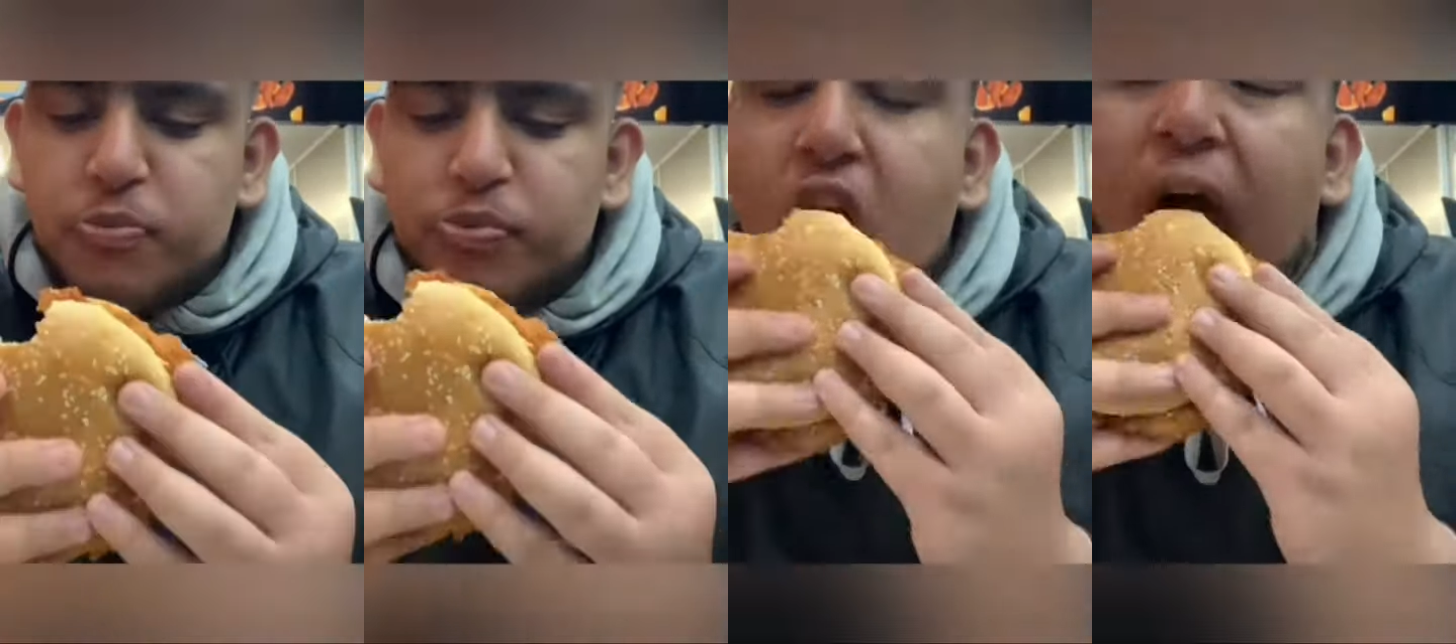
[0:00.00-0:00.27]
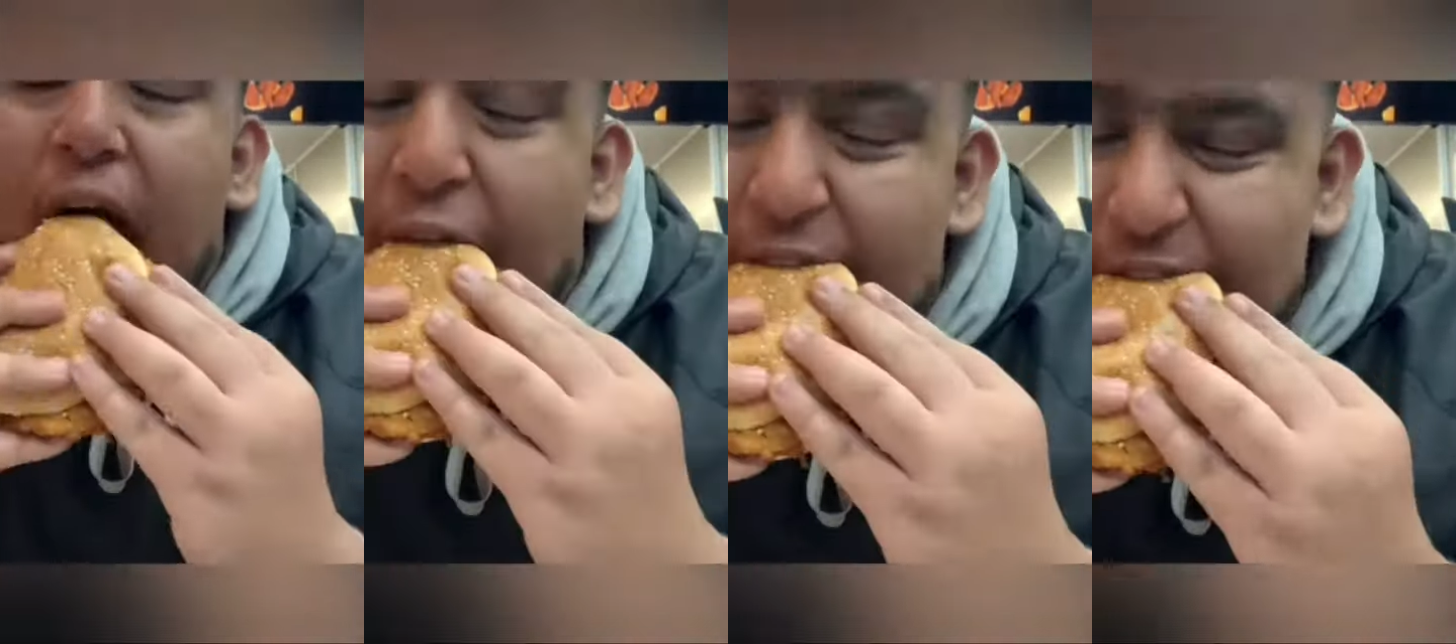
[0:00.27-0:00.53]

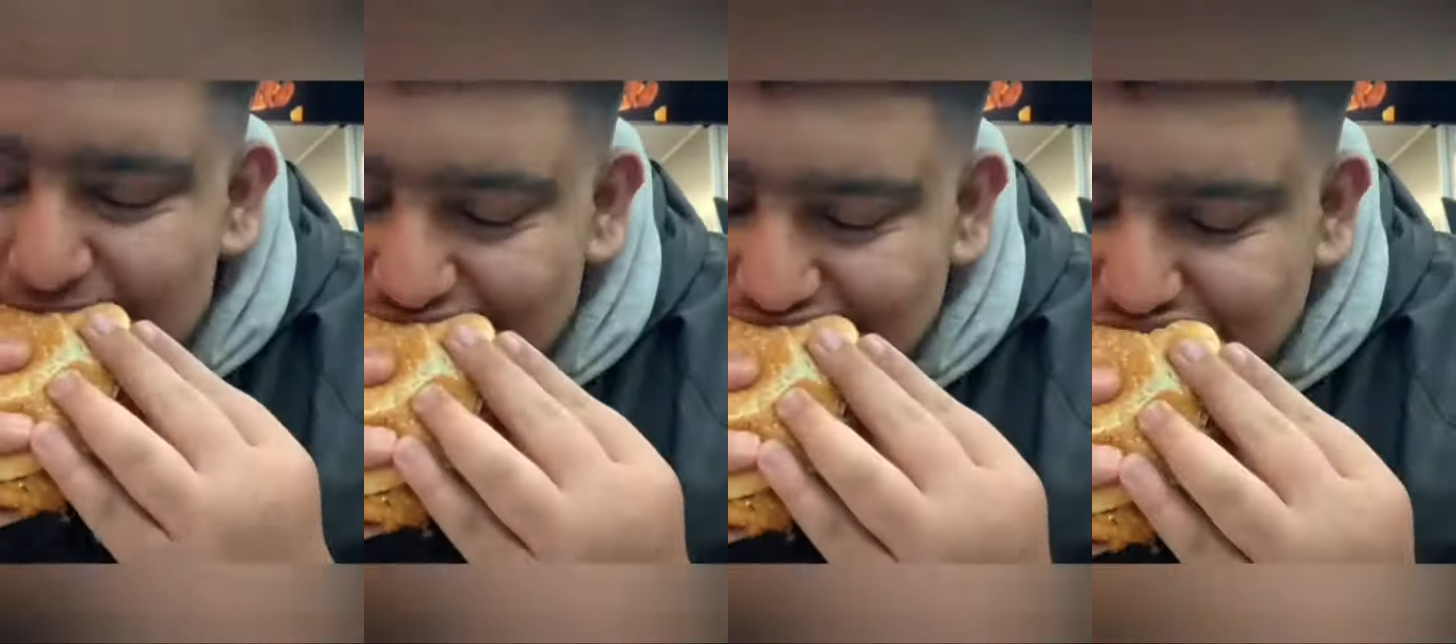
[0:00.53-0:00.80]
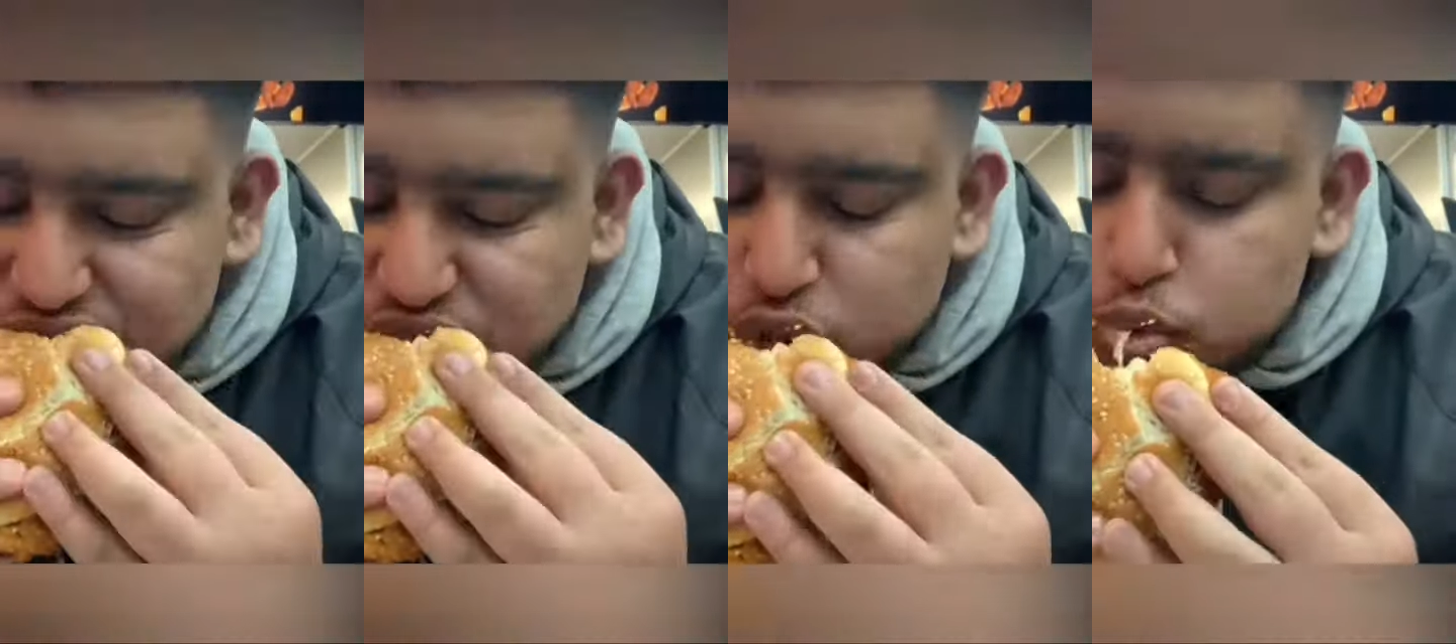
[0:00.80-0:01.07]
Now, in
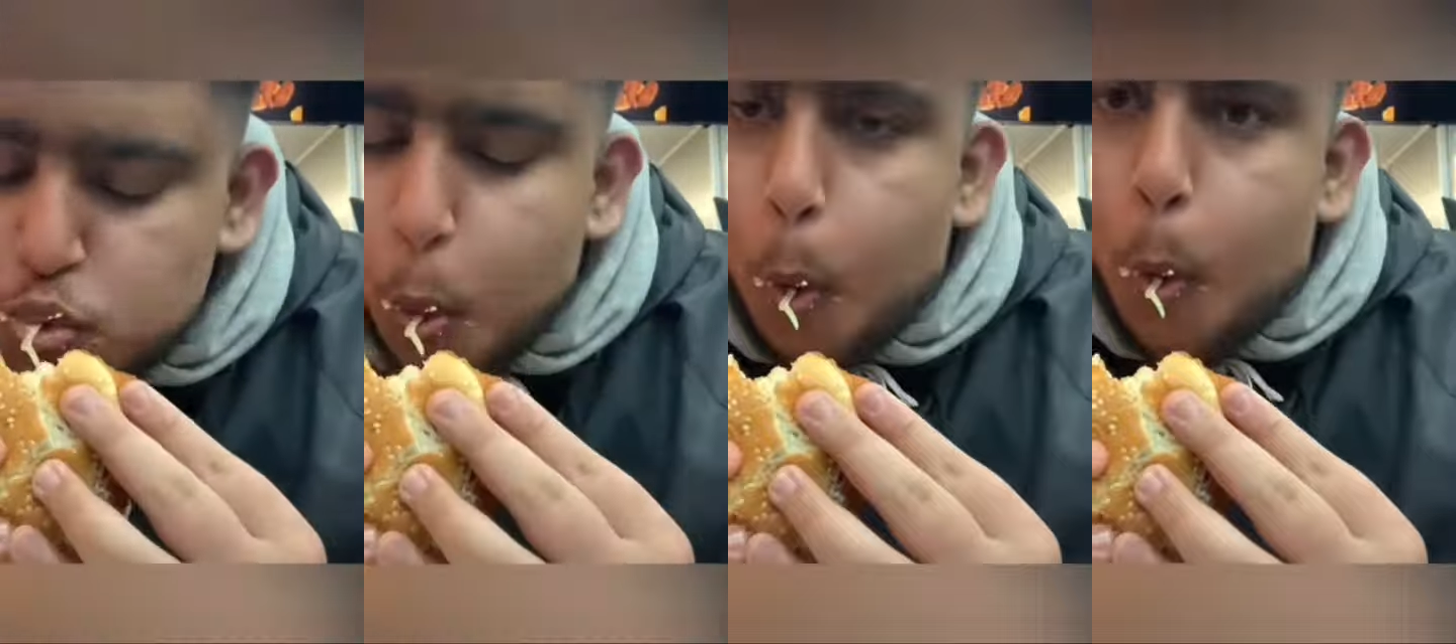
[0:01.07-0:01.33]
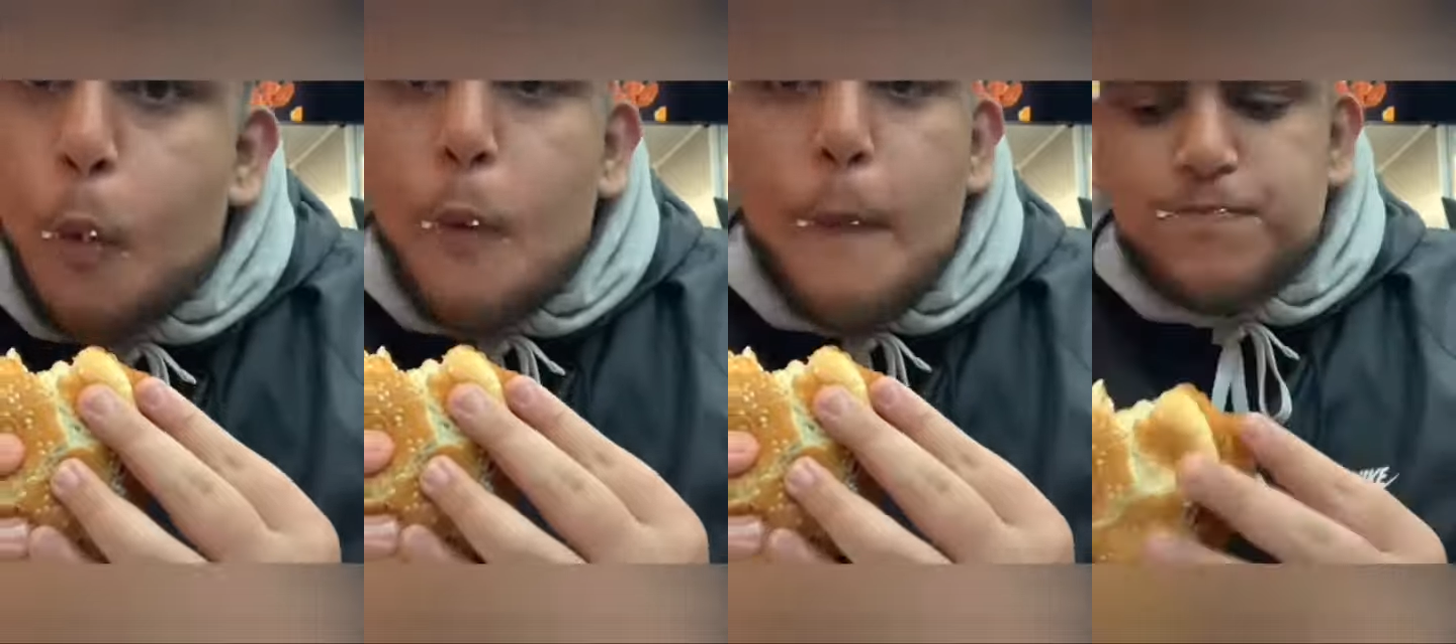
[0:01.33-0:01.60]
this video, yeah,